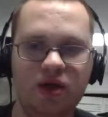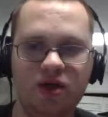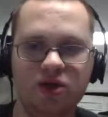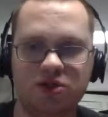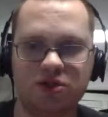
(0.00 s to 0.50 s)

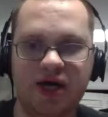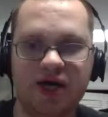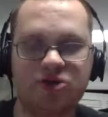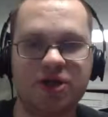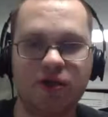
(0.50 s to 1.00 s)
So
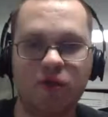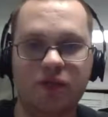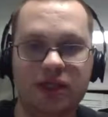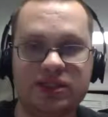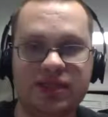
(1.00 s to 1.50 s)
Dodgers get the
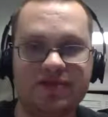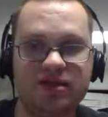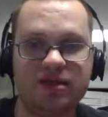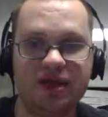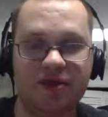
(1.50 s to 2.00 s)
win
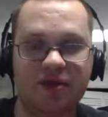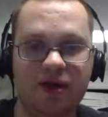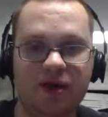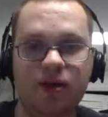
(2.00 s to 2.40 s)
7-0.